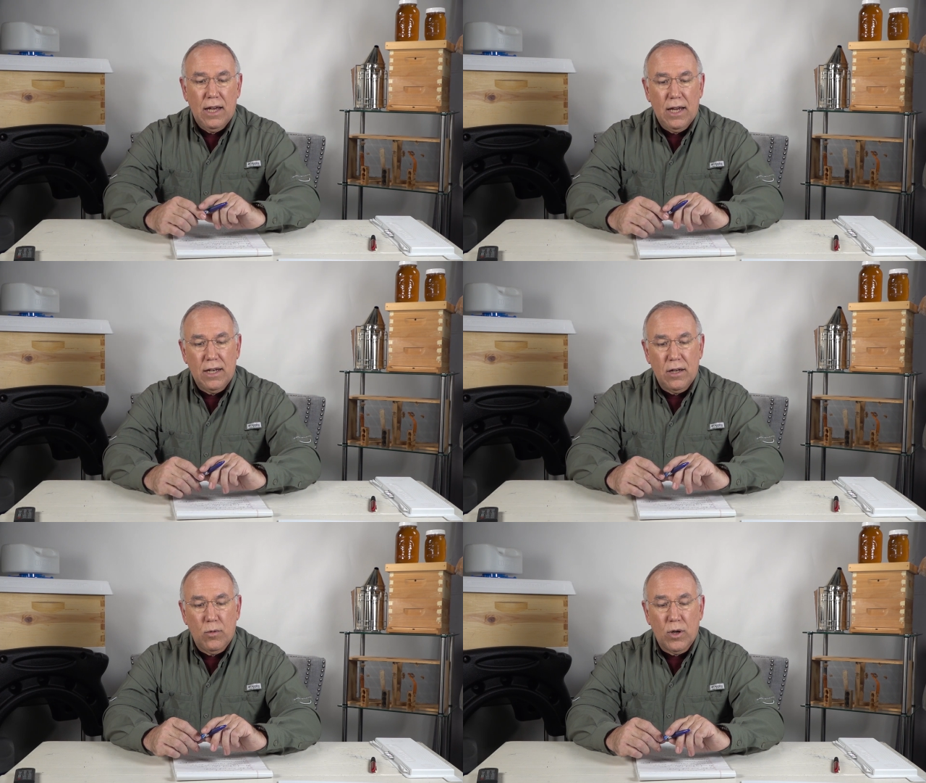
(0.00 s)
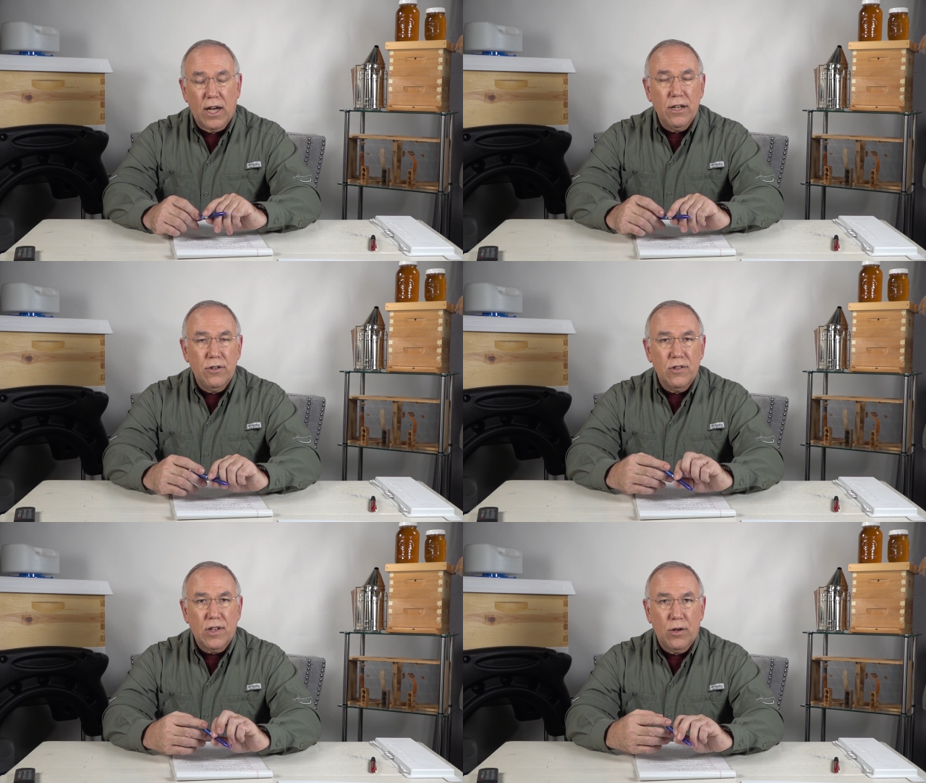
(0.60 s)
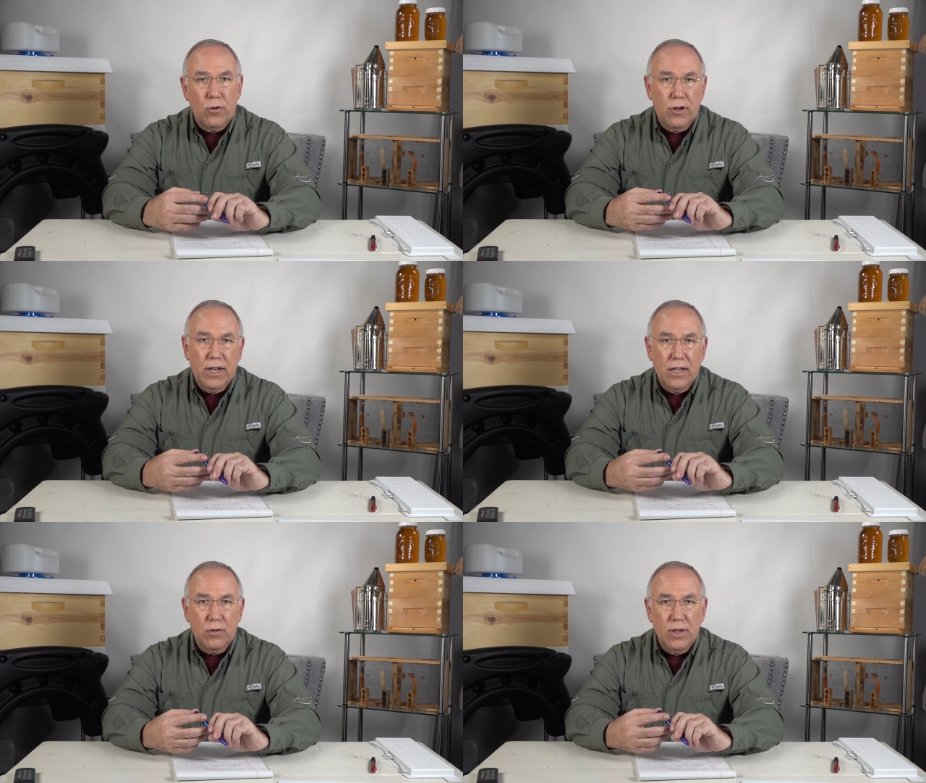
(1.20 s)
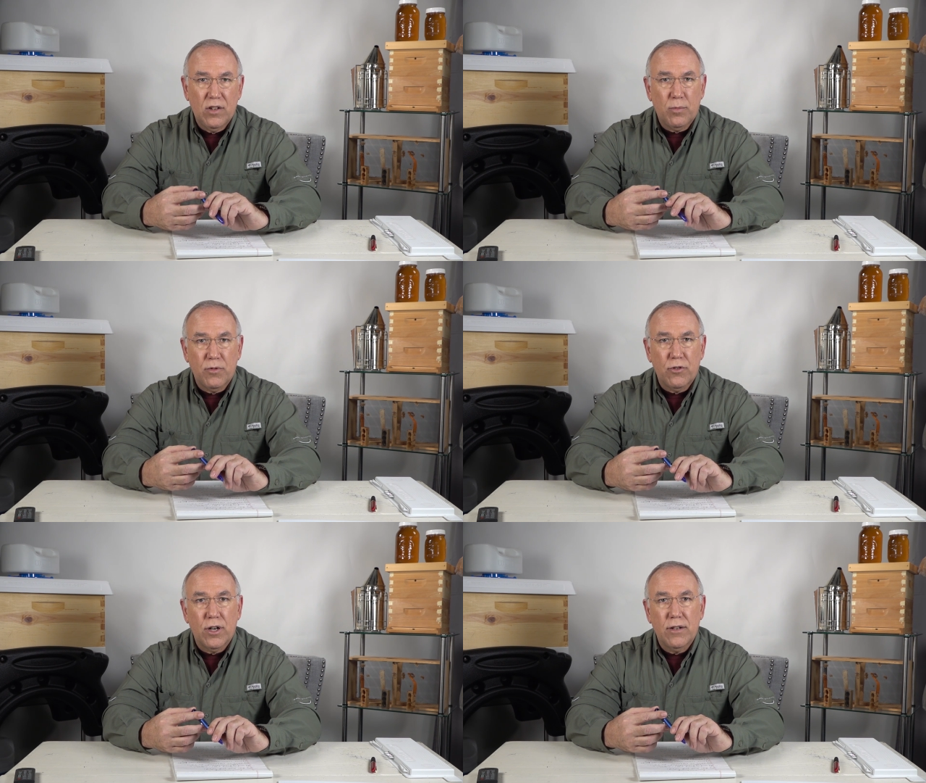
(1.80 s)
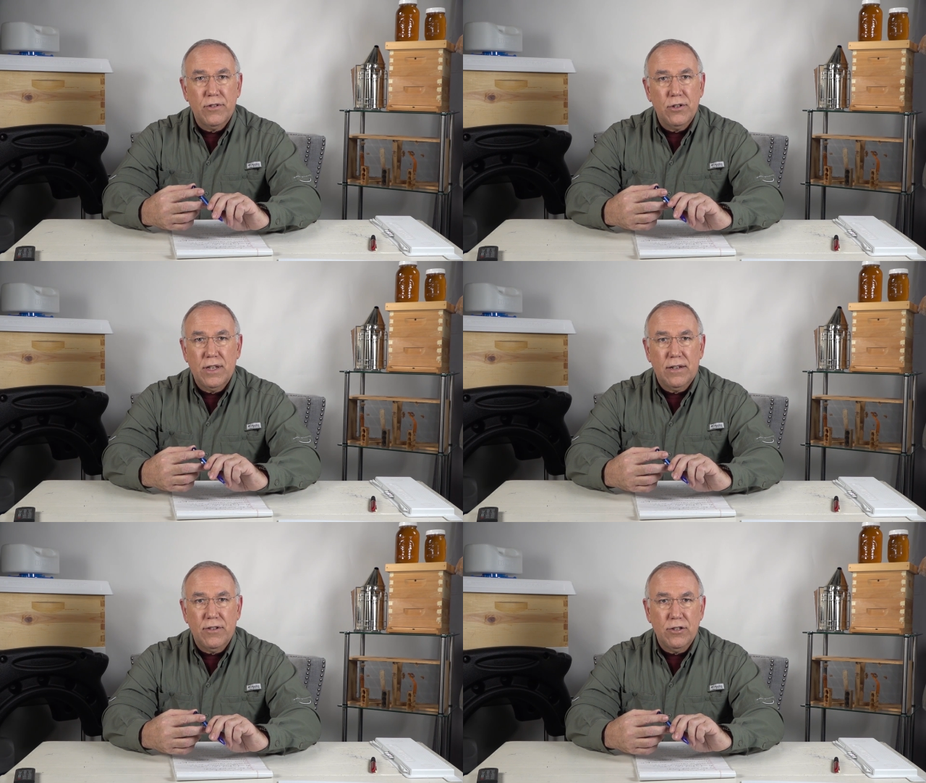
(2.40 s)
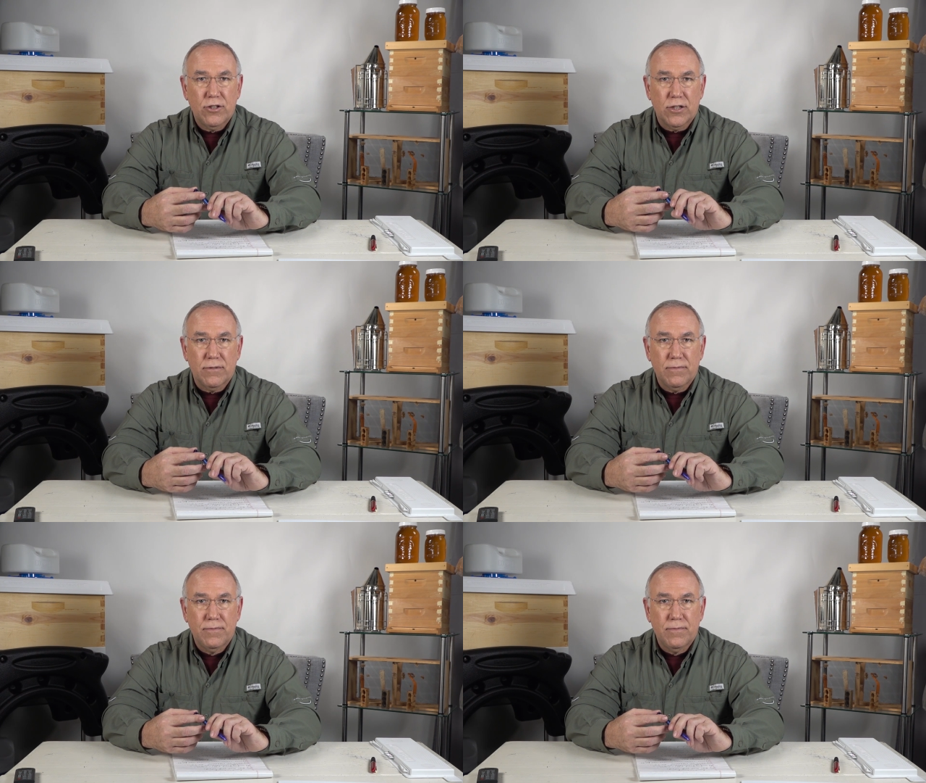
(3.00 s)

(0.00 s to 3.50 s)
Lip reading: And what I do is I order in queens before I even do the evolution.